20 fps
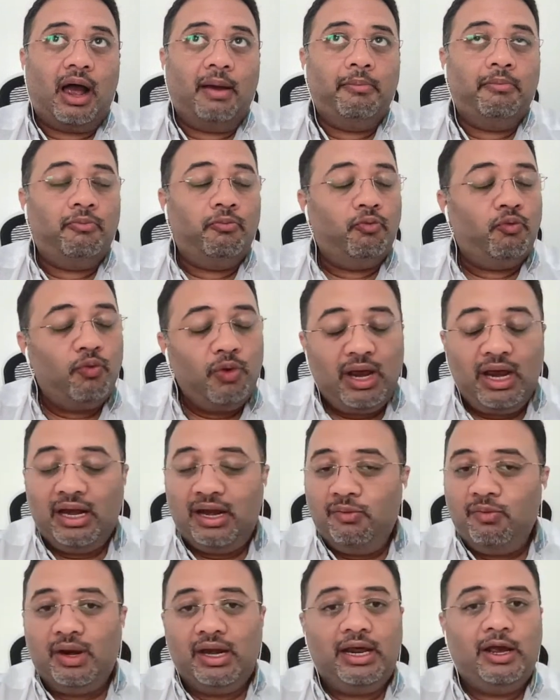I'm
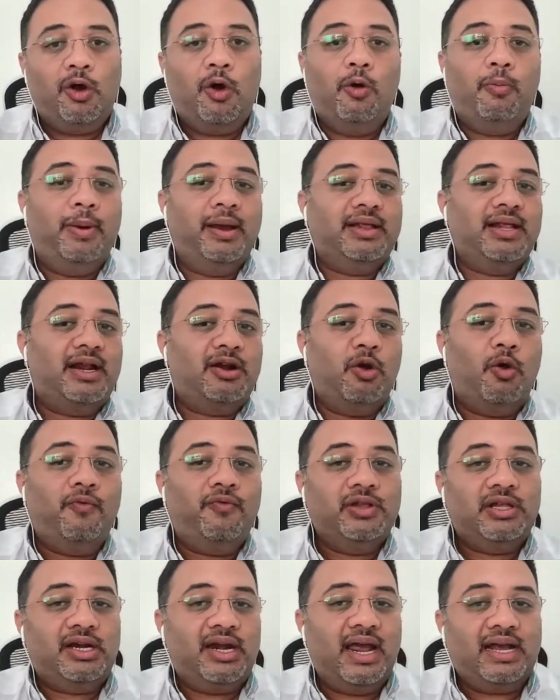really, really hoping that
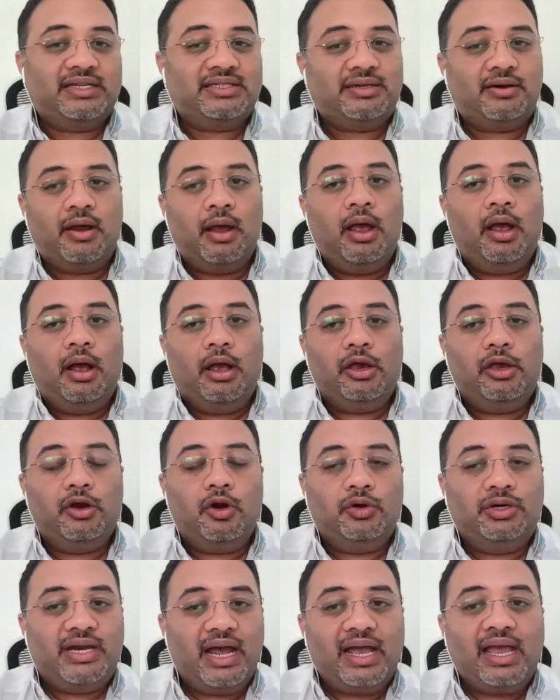over the next you
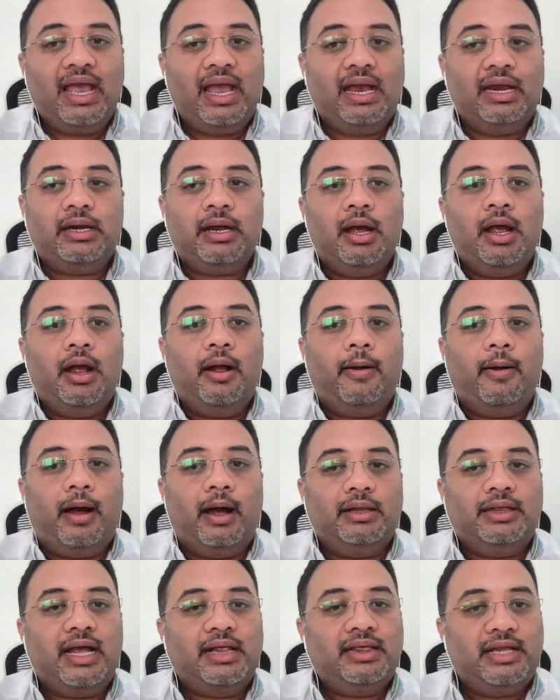know decade,
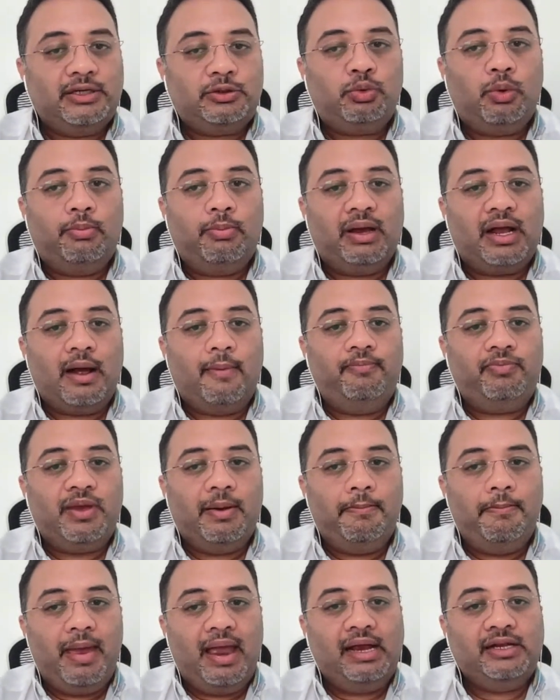uh, that this would become the
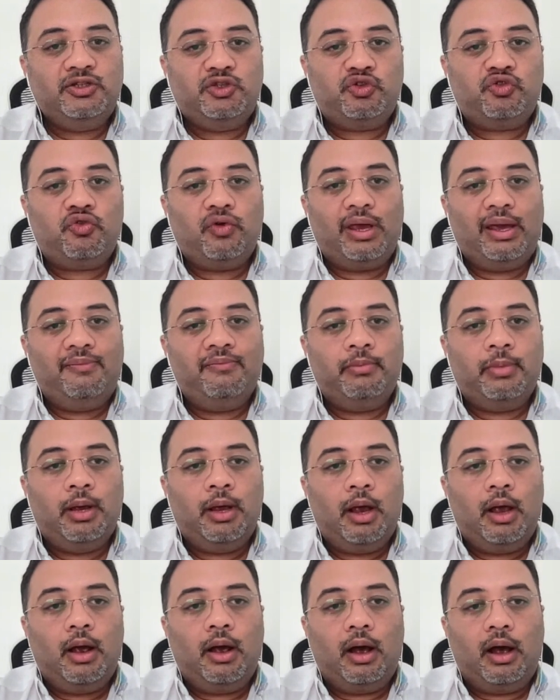mainstream
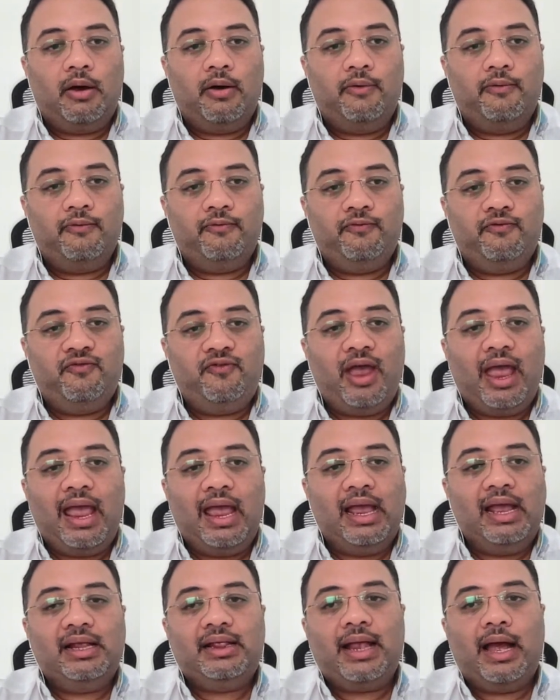uh,
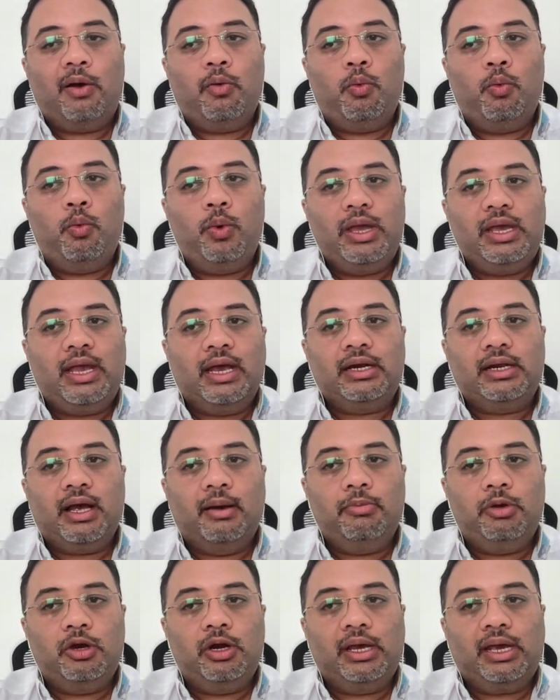way that we can
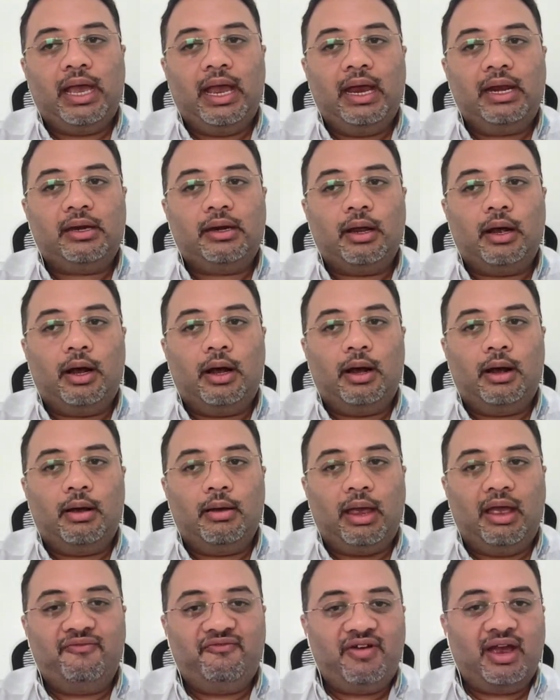communicate uh,
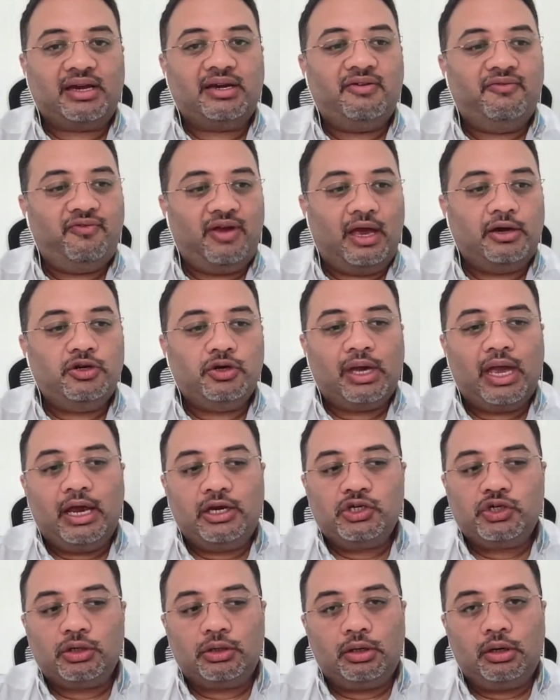effective
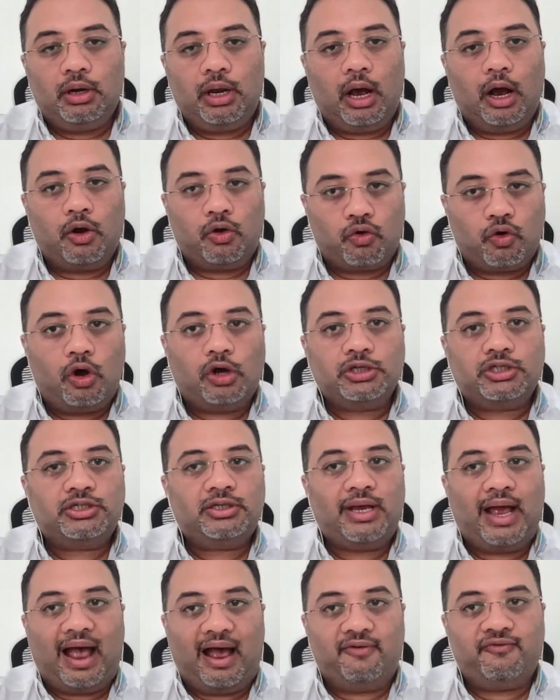education
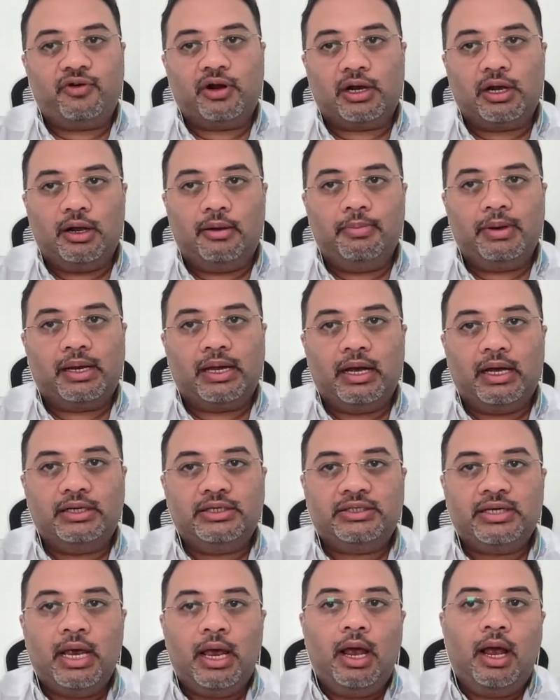across Africa
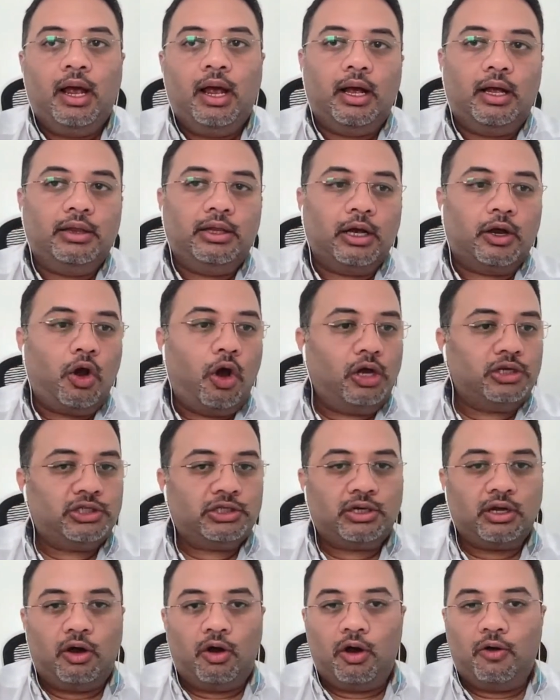because the
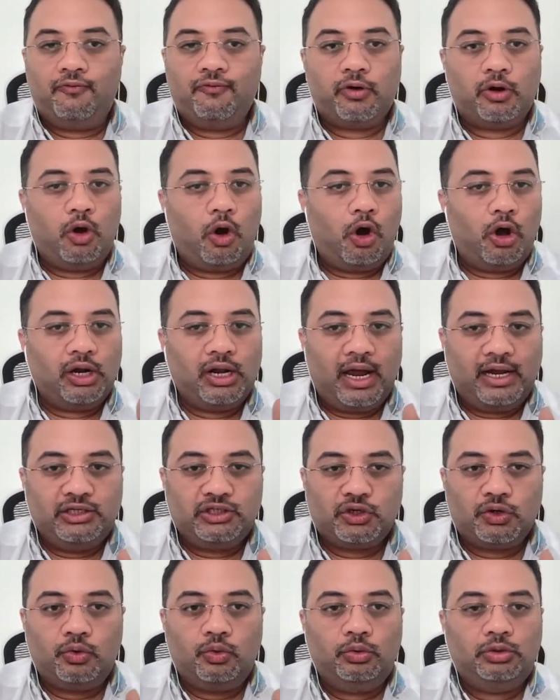cost of, for online
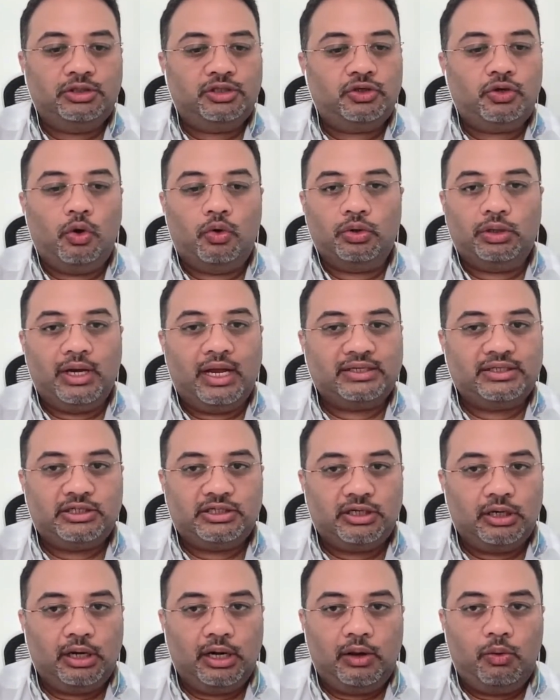schools don't
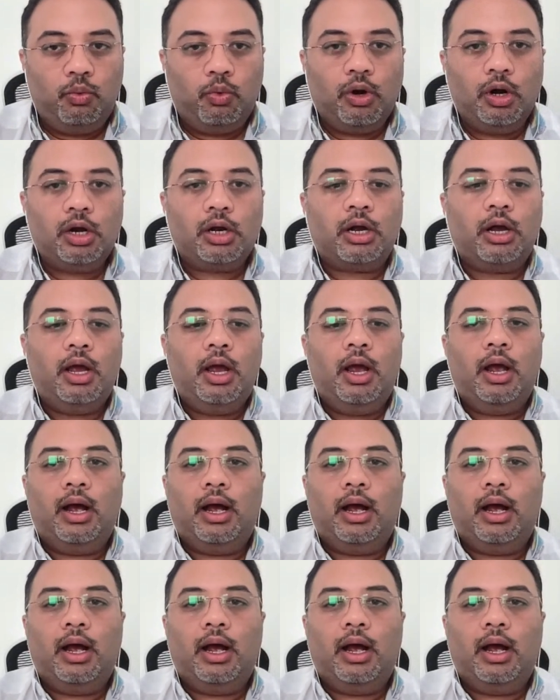necessarily work.